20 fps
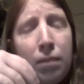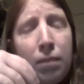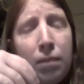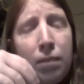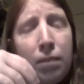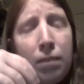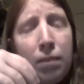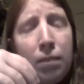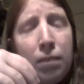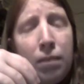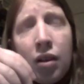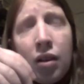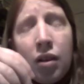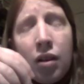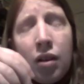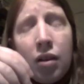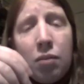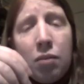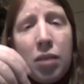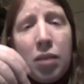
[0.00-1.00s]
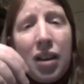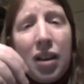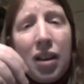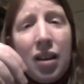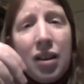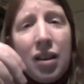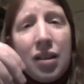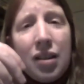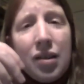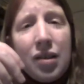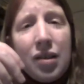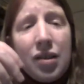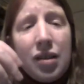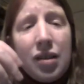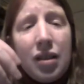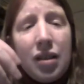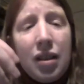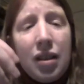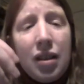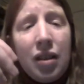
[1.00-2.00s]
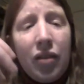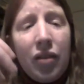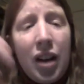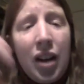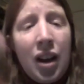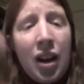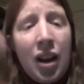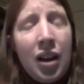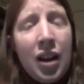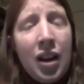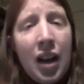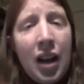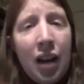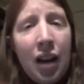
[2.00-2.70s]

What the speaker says: to, because if